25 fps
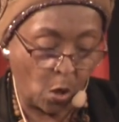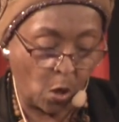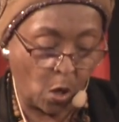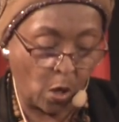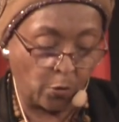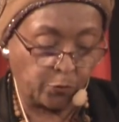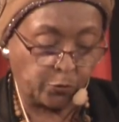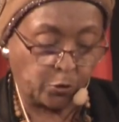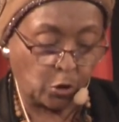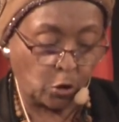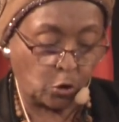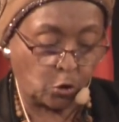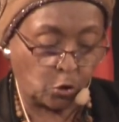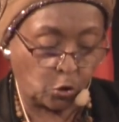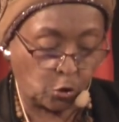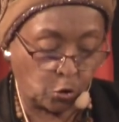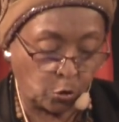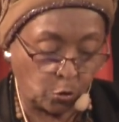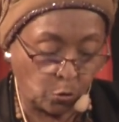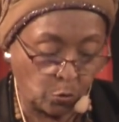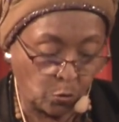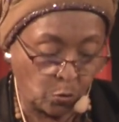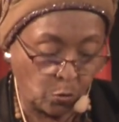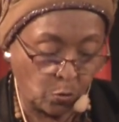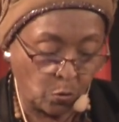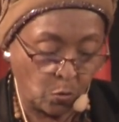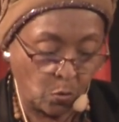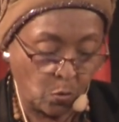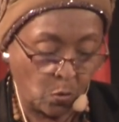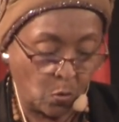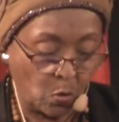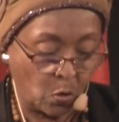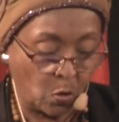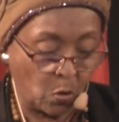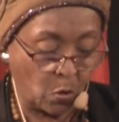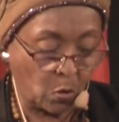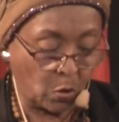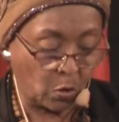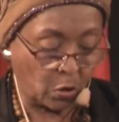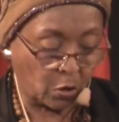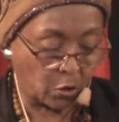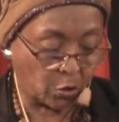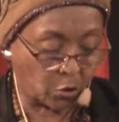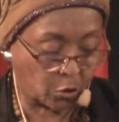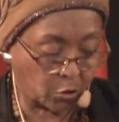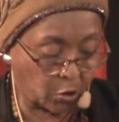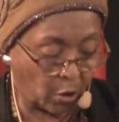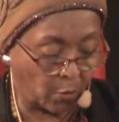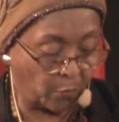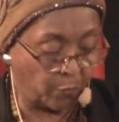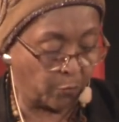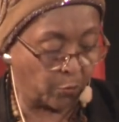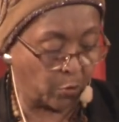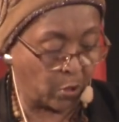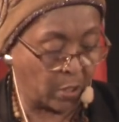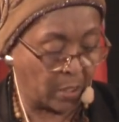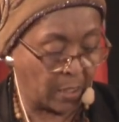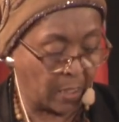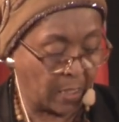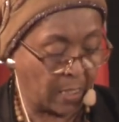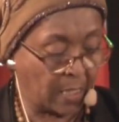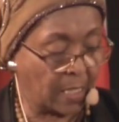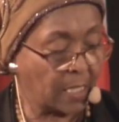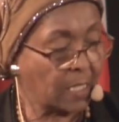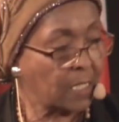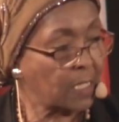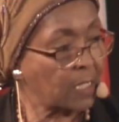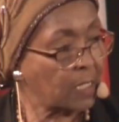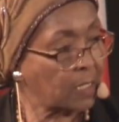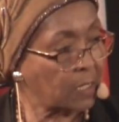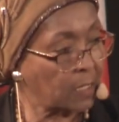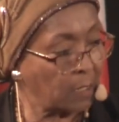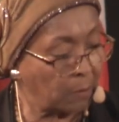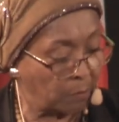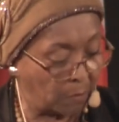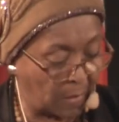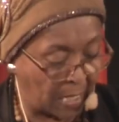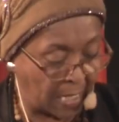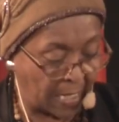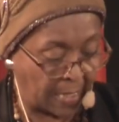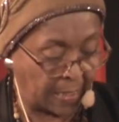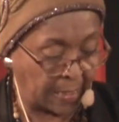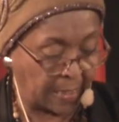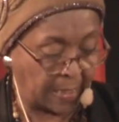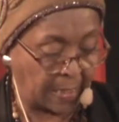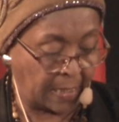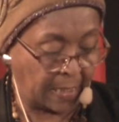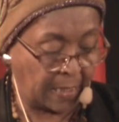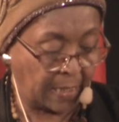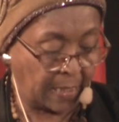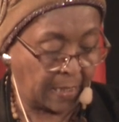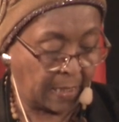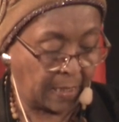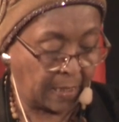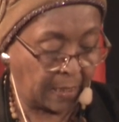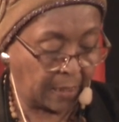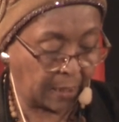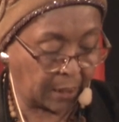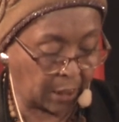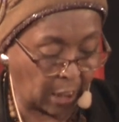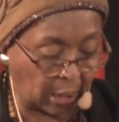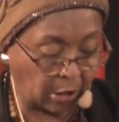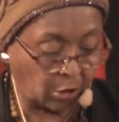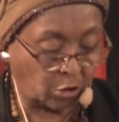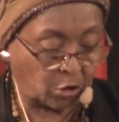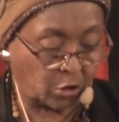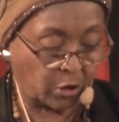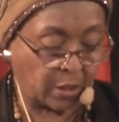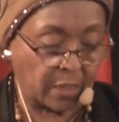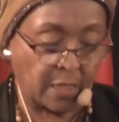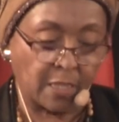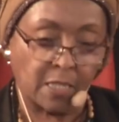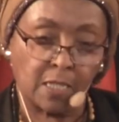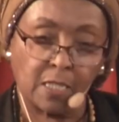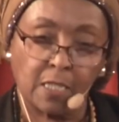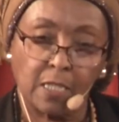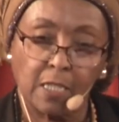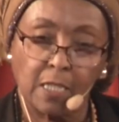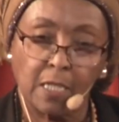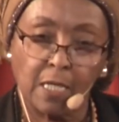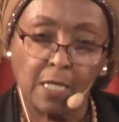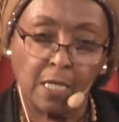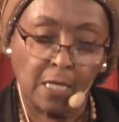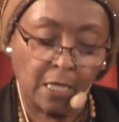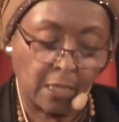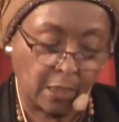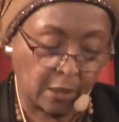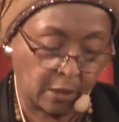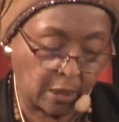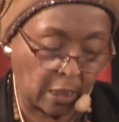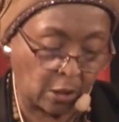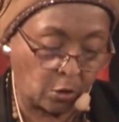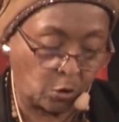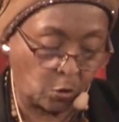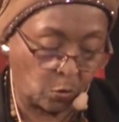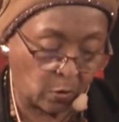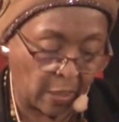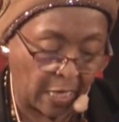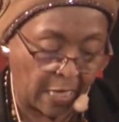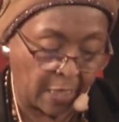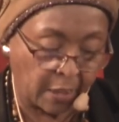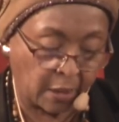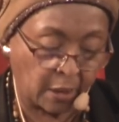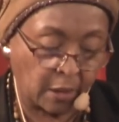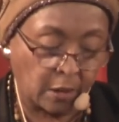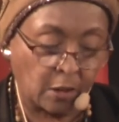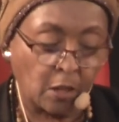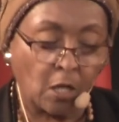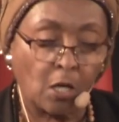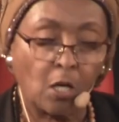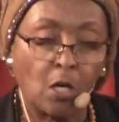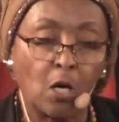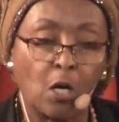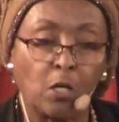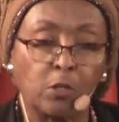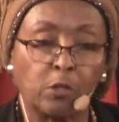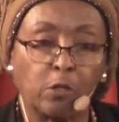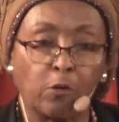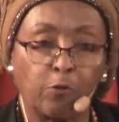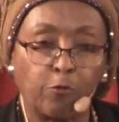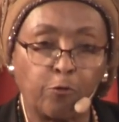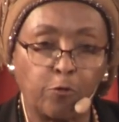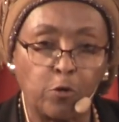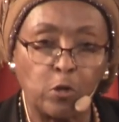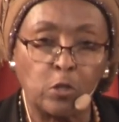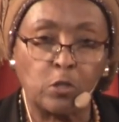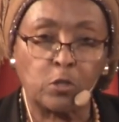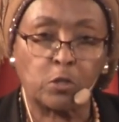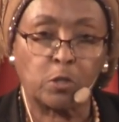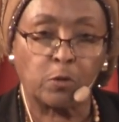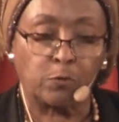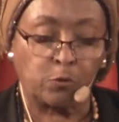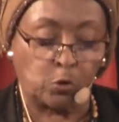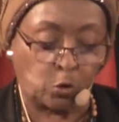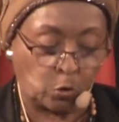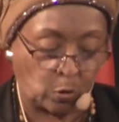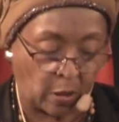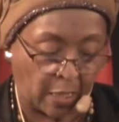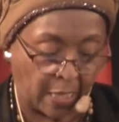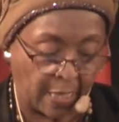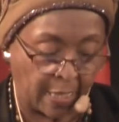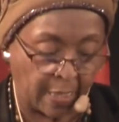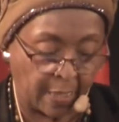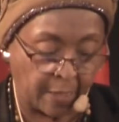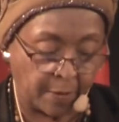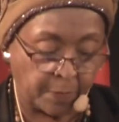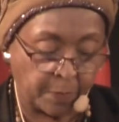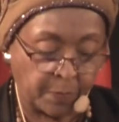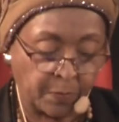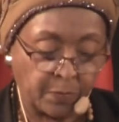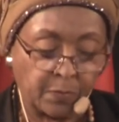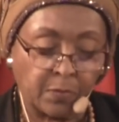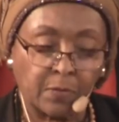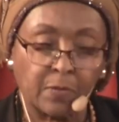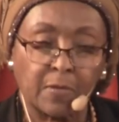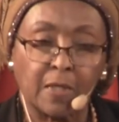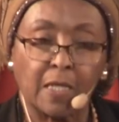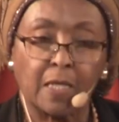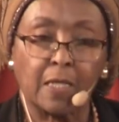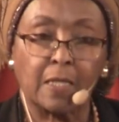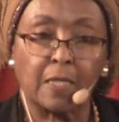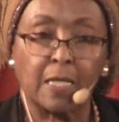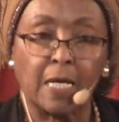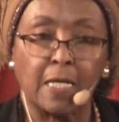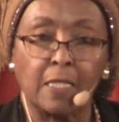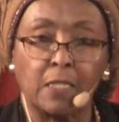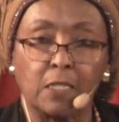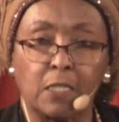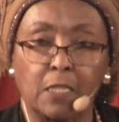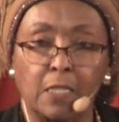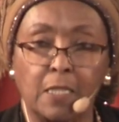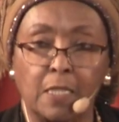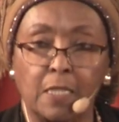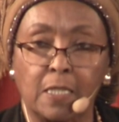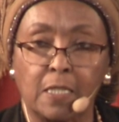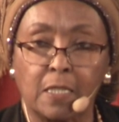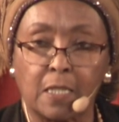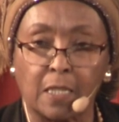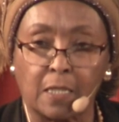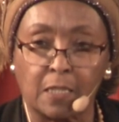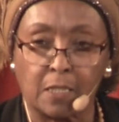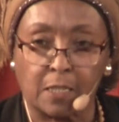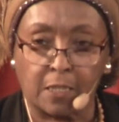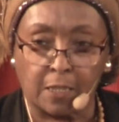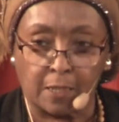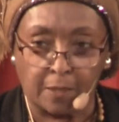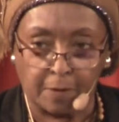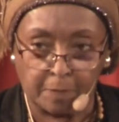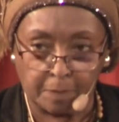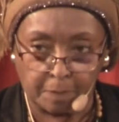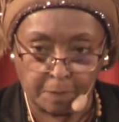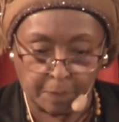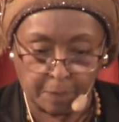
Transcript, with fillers: of the two sovereign Somali countries that united on the 1st of July 1960.